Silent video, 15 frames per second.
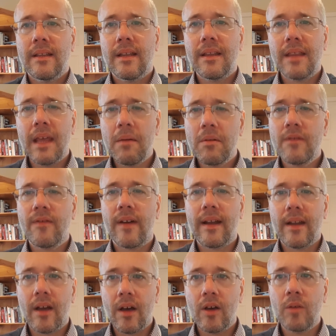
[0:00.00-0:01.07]
that they would
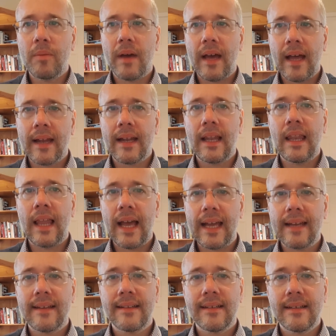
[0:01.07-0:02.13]
find hope and
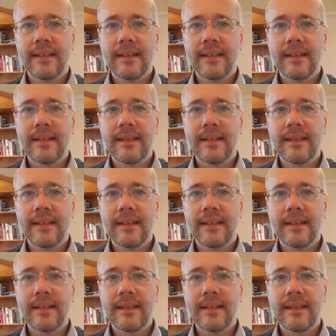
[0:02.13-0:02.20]
light,